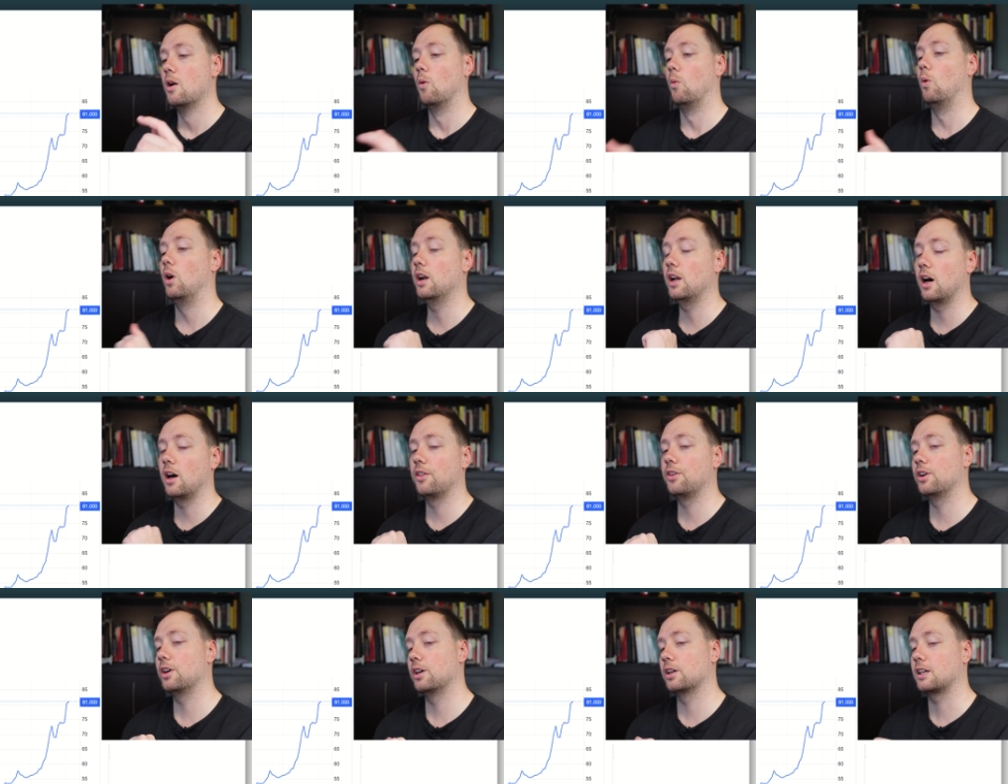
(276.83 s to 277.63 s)
One
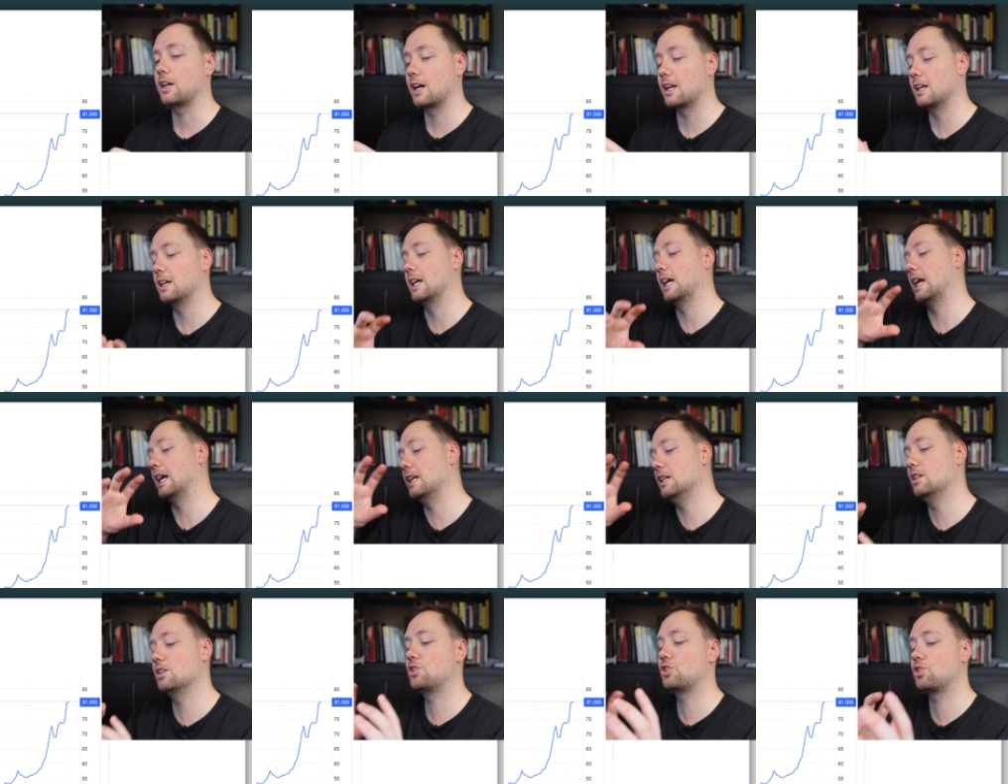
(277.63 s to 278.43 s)
other kind of
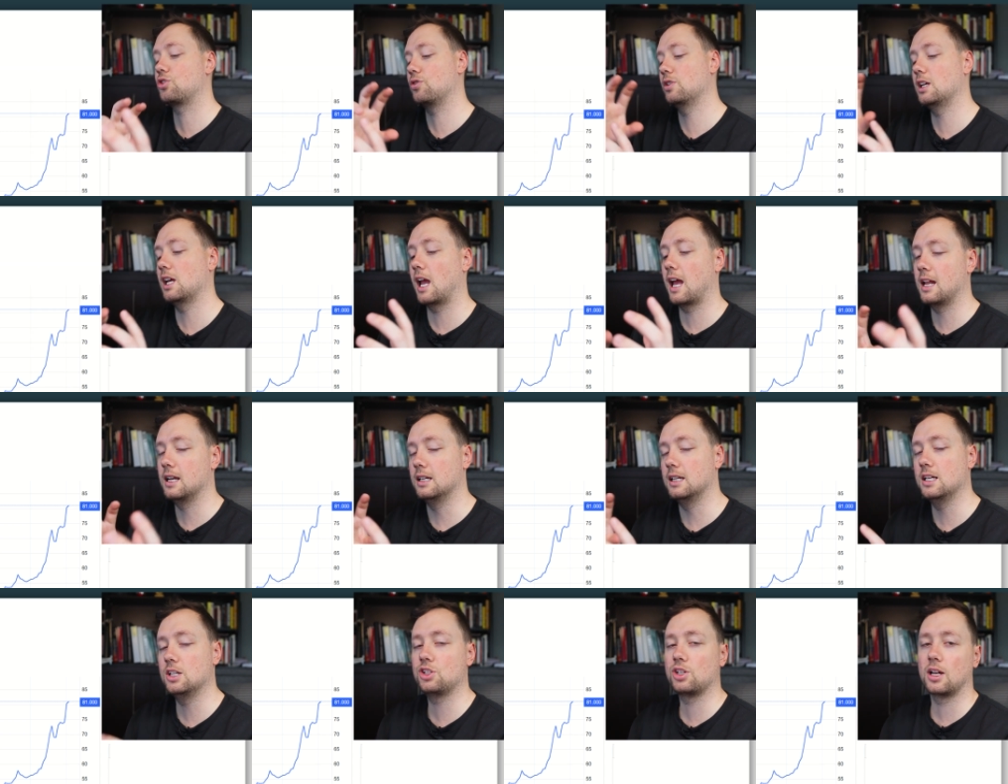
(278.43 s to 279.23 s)
industry
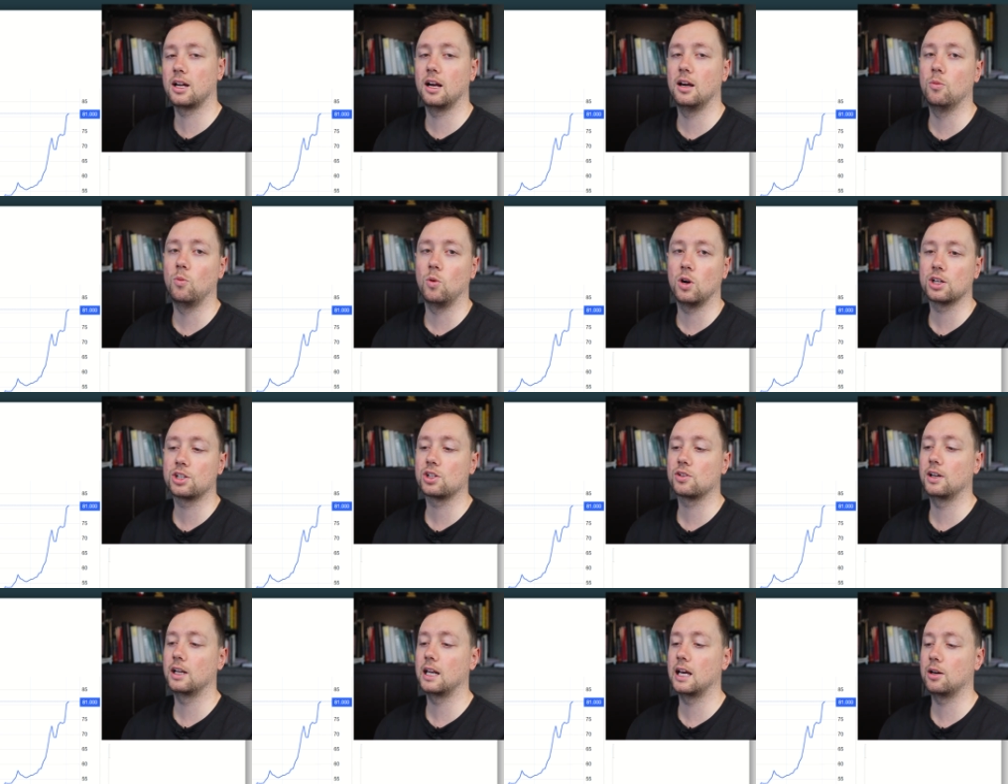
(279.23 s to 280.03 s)
and niche that I'm
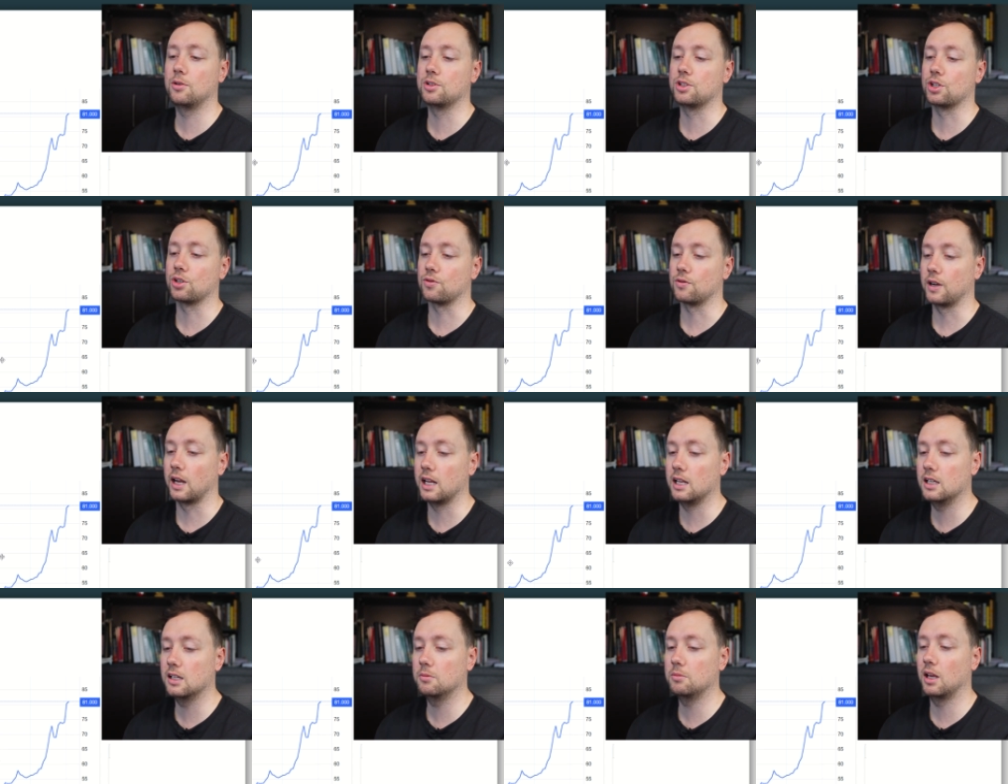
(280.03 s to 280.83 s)
watching right now is
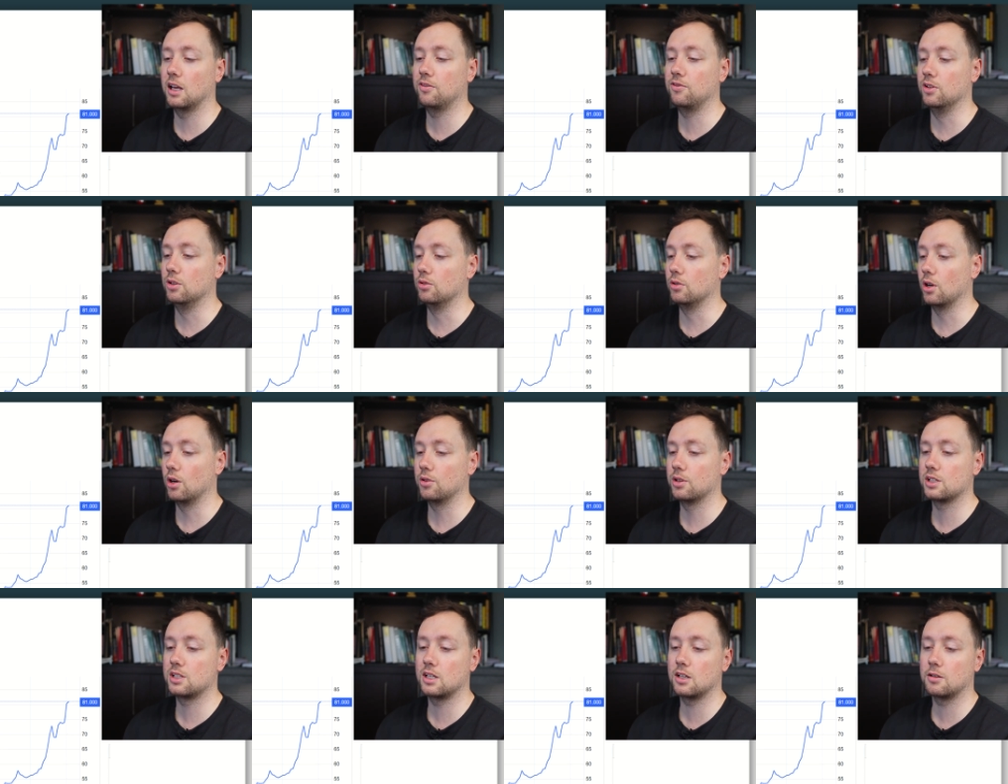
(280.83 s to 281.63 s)
uranium. If you
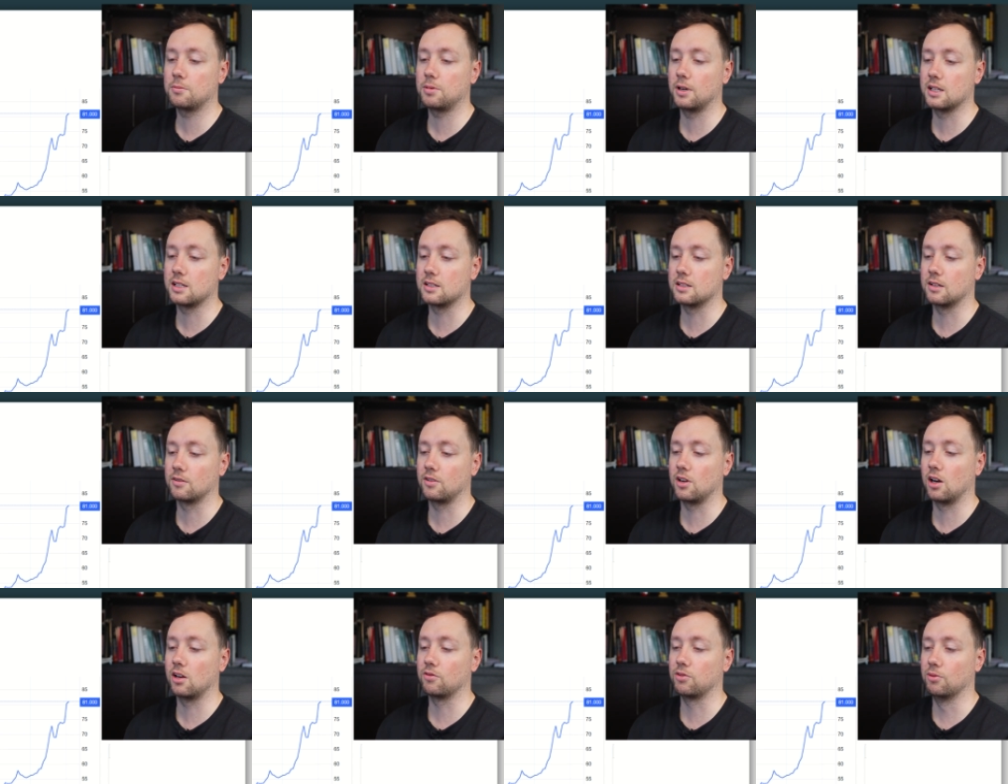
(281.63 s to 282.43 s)
notice here, prices have
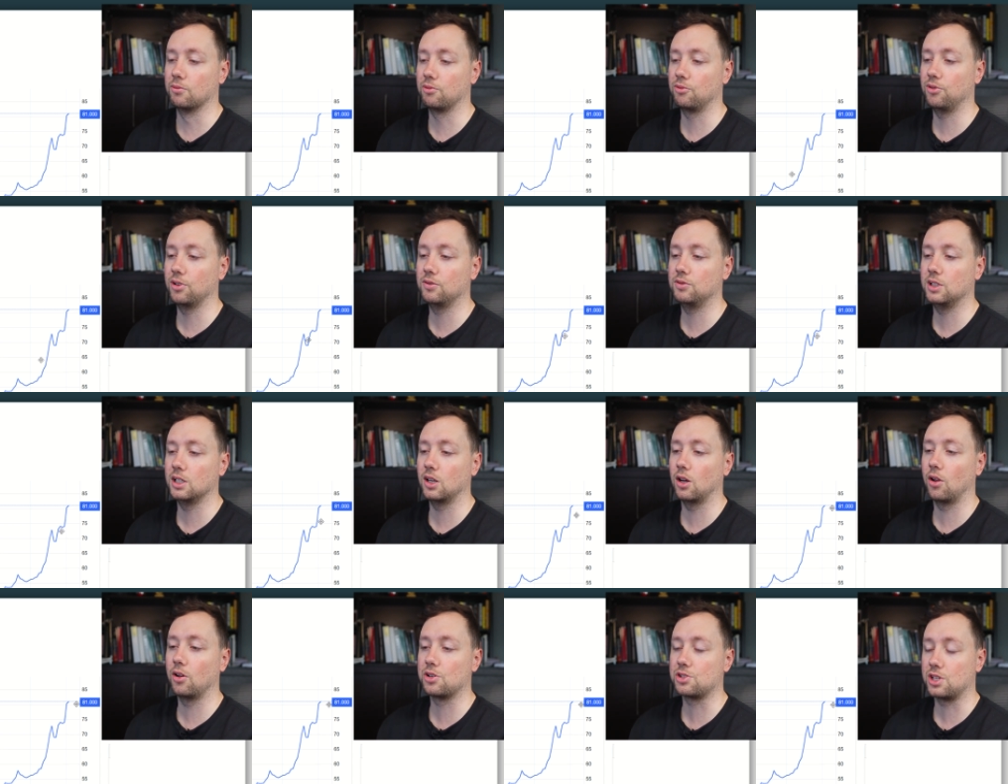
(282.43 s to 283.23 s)
gone from
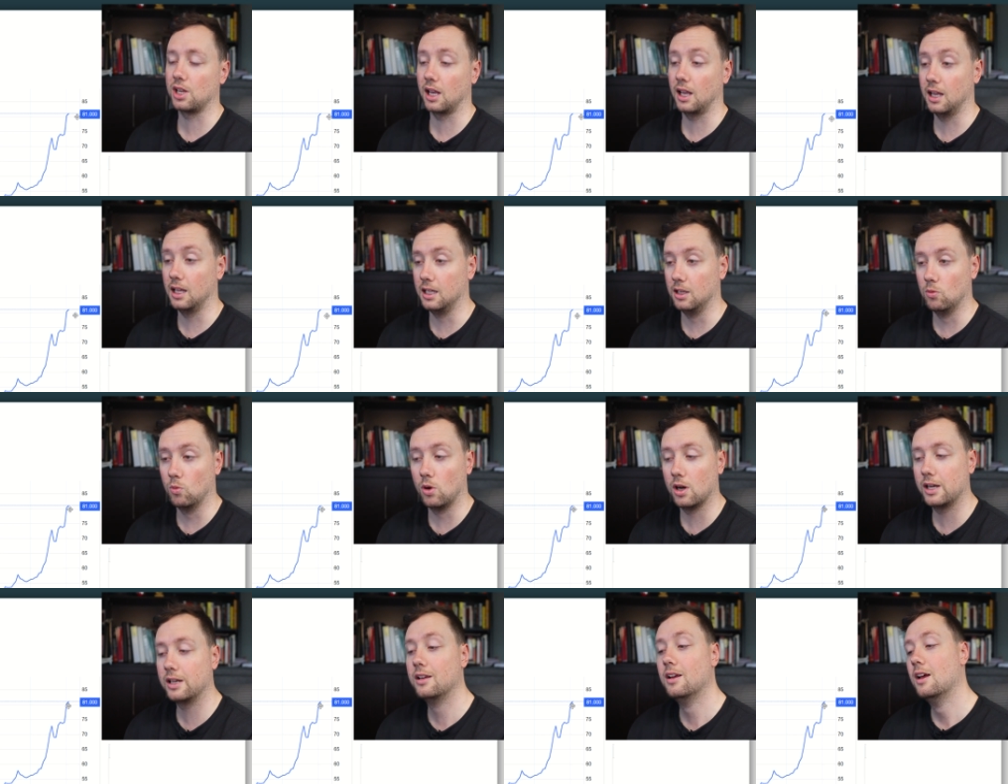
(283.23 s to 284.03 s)
$50 to
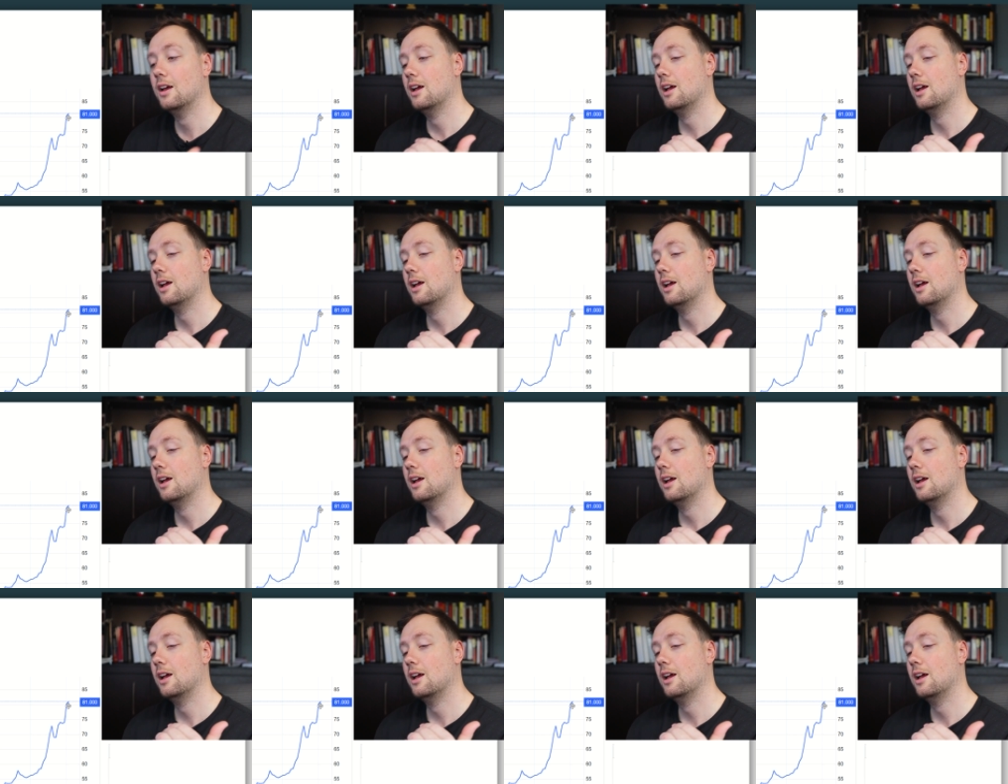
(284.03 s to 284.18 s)
81.